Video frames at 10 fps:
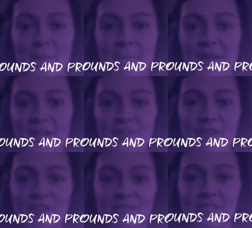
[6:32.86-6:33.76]

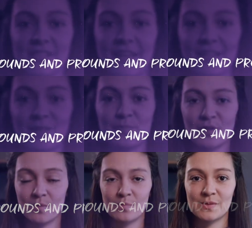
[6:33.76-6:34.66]
Backgrounds and
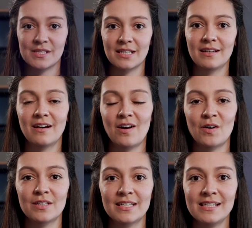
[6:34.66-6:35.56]
props.
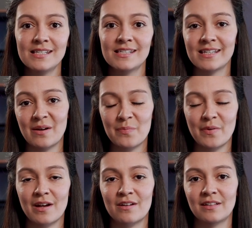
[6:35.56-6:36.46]
On this step,
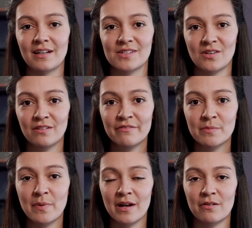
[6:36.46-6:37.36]
I collect all of the
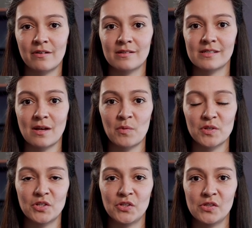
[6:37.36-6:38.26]
backgrounds I
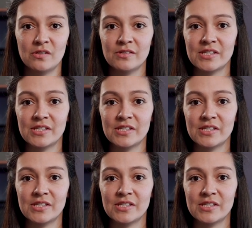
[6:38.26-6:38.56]
want to use